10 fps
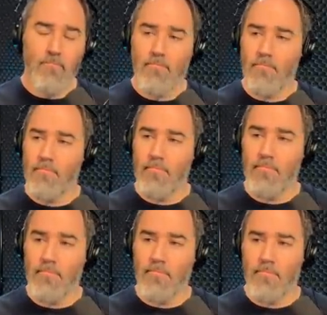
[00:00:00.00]

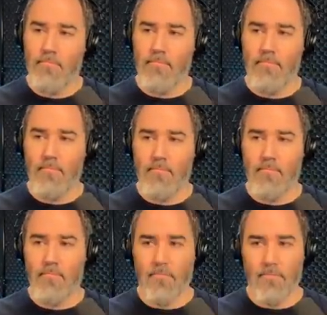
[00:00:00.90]

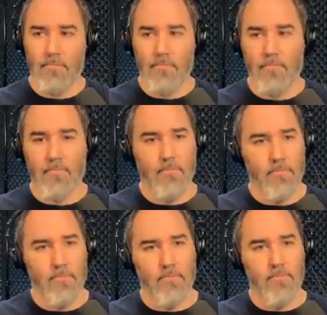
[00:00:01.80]

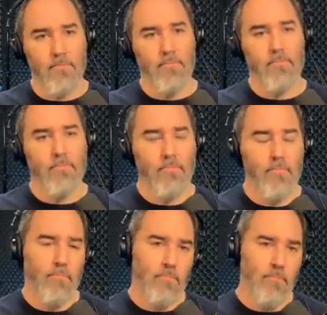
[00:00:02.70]

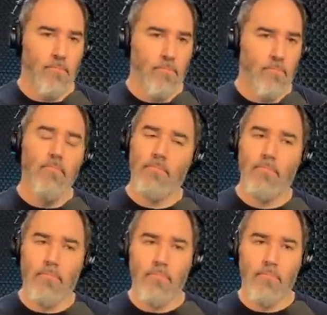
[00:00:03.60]

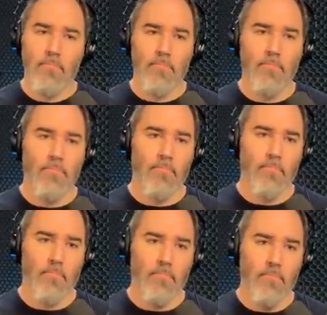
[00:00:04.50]

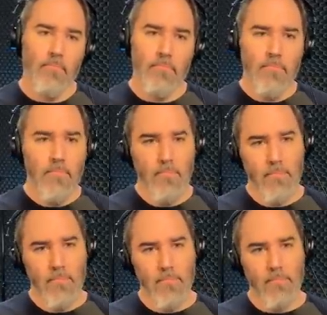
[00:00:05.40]
(not speaking)